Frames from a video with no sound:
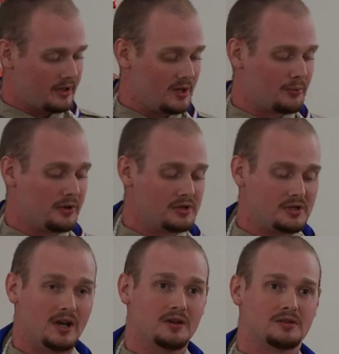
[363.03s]
and
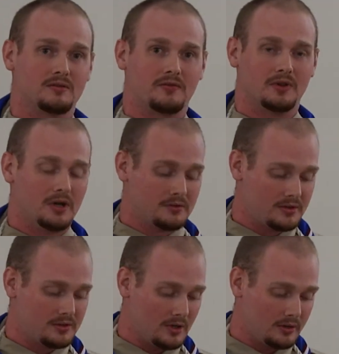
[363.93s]
appreciation for those
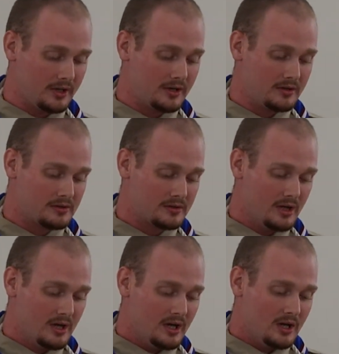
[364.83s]
adult leaders
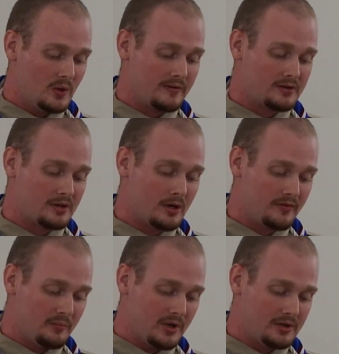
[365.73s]
who have
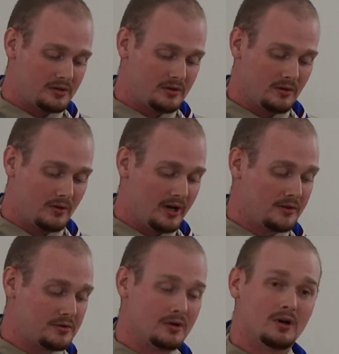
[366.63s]
served a mission or
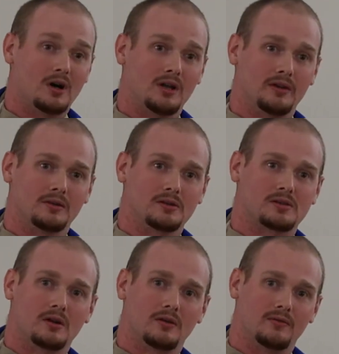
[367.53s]
answered a calling to
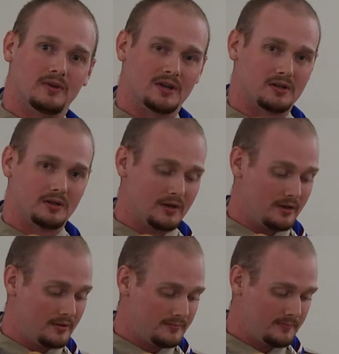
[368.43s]
serve as a
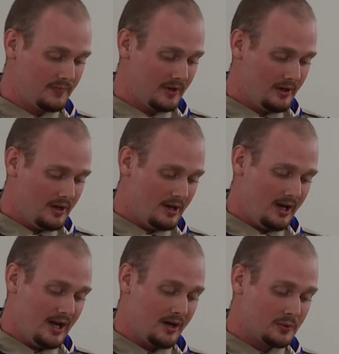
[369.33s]
leader.
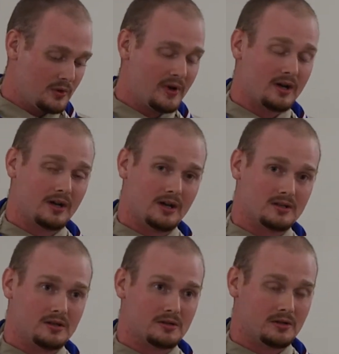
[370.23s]
How do we
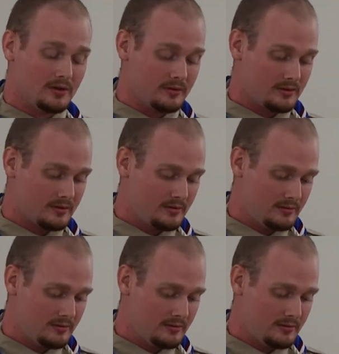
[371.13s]
recognize these adults?